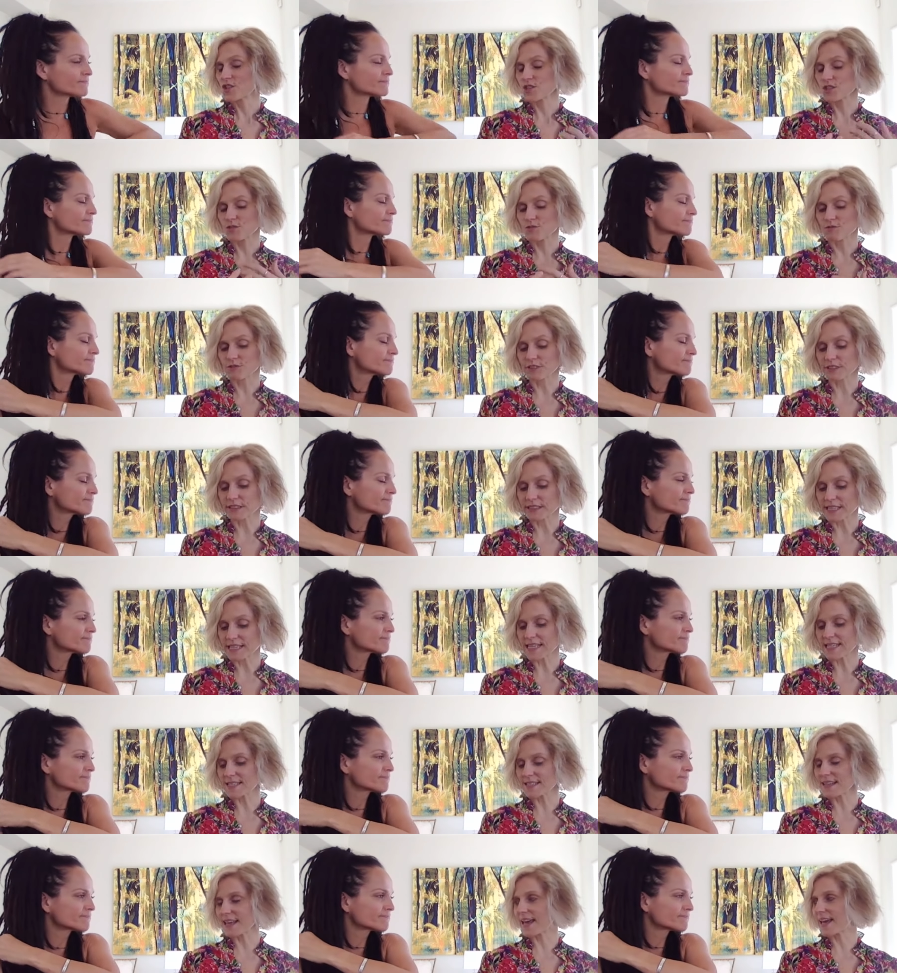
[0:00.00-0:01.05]
Speaker 1: just
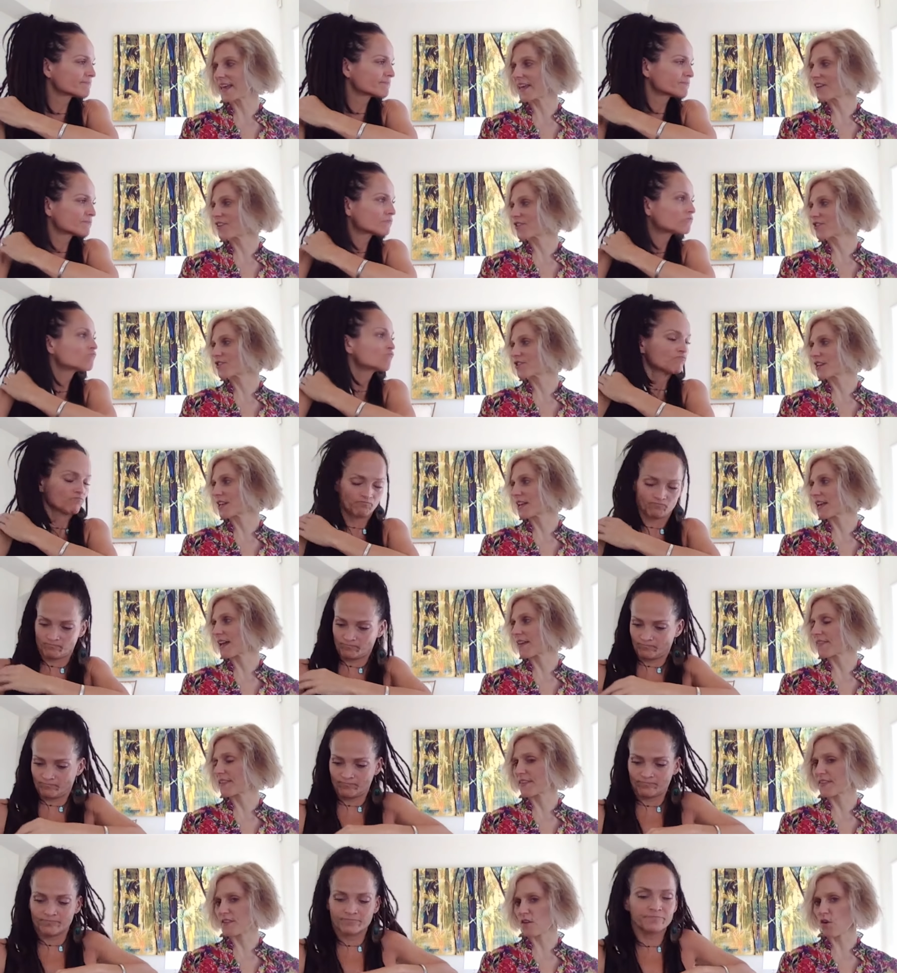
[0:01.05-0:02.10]
released that energy.
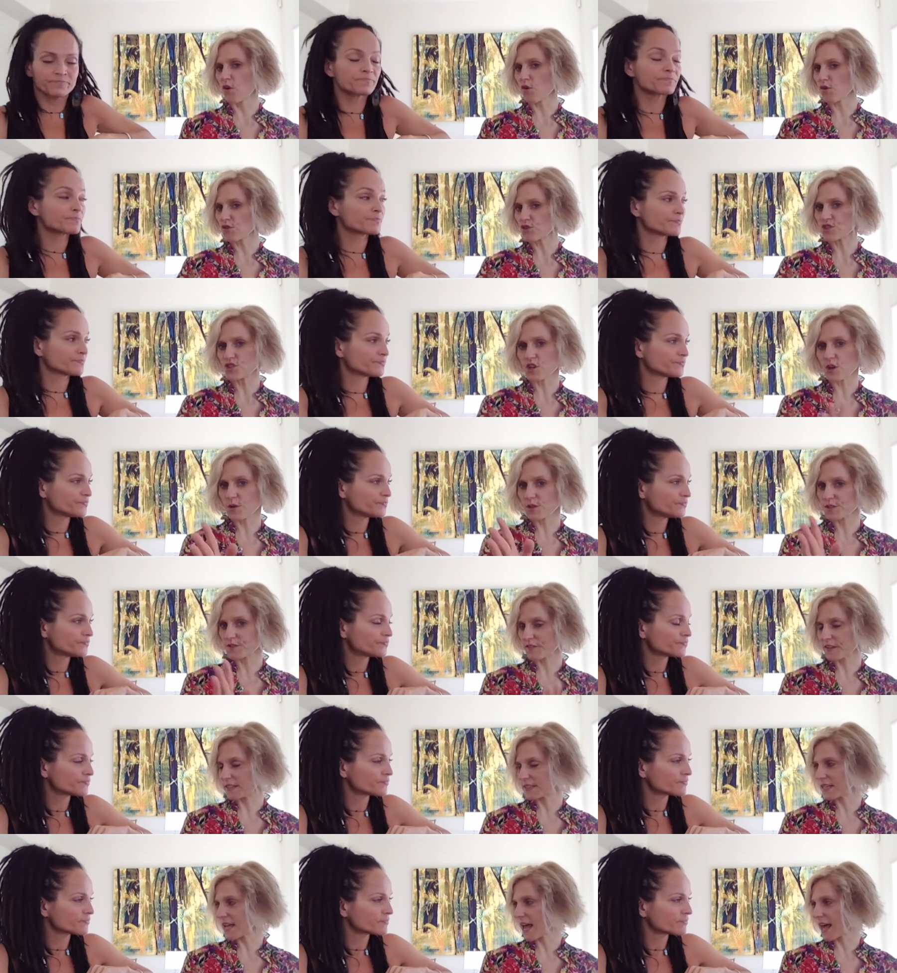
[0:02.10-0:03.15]
And then the whole show is
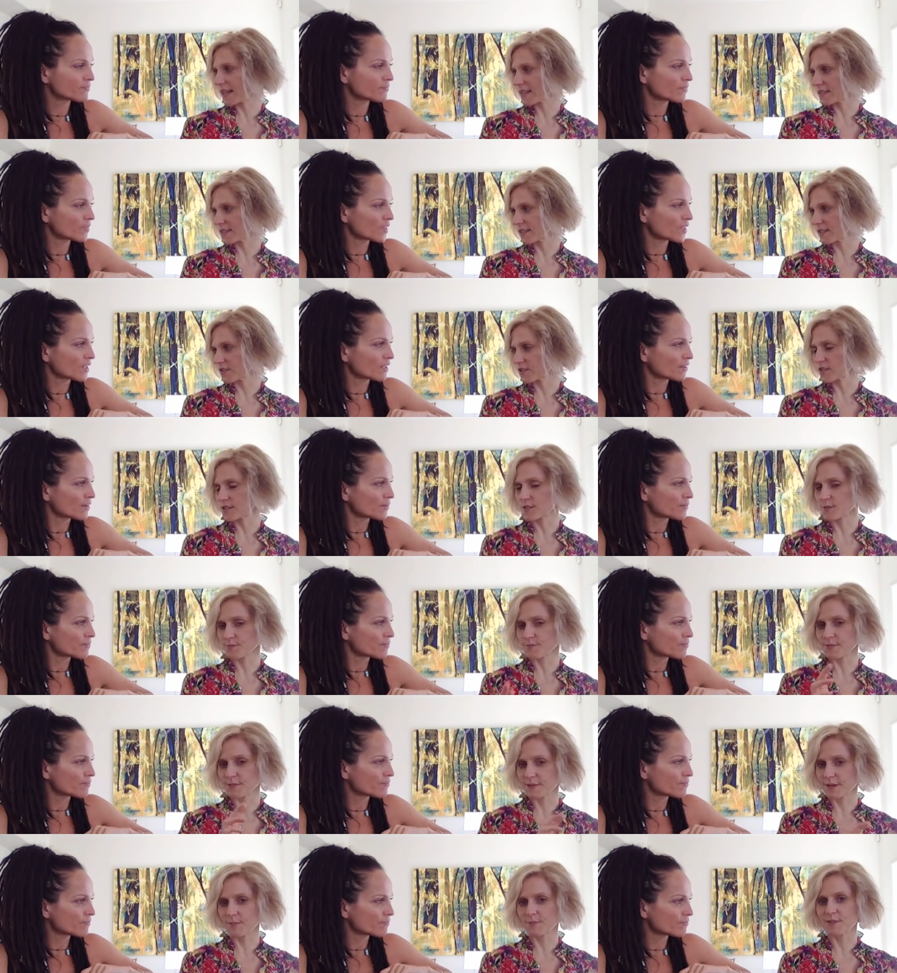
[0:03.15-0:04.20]
fantastic, just up,
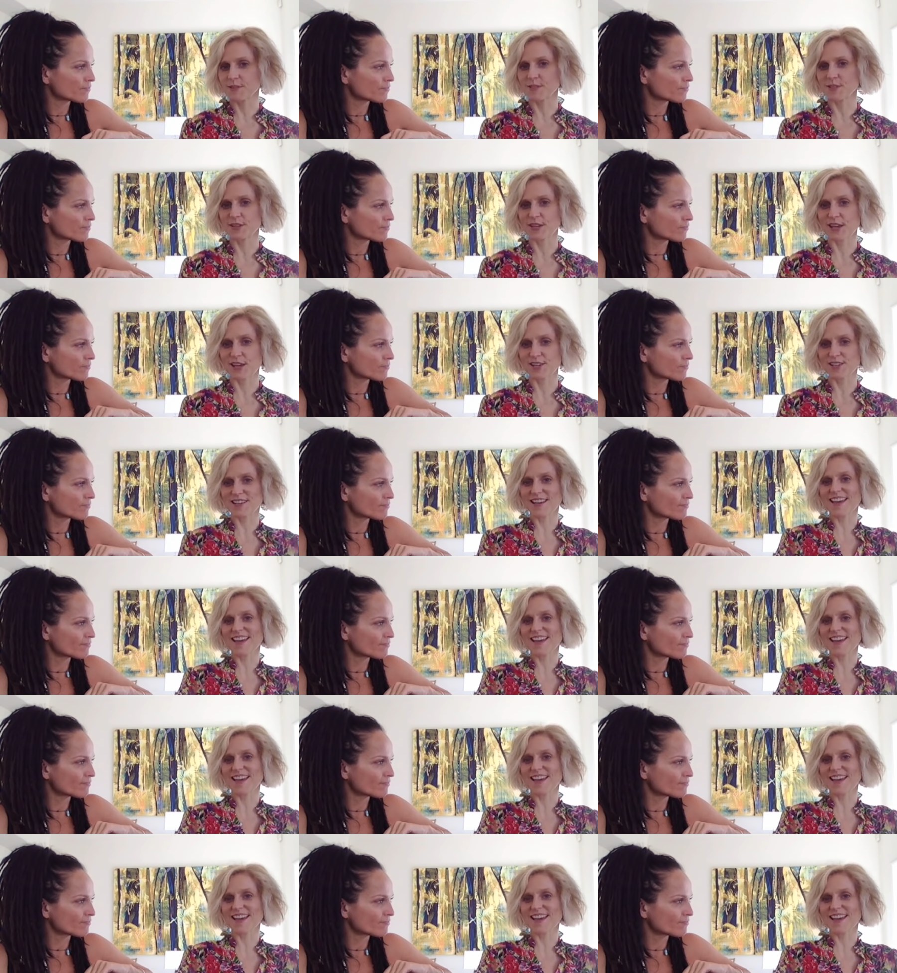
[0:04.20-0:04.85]
up until the end.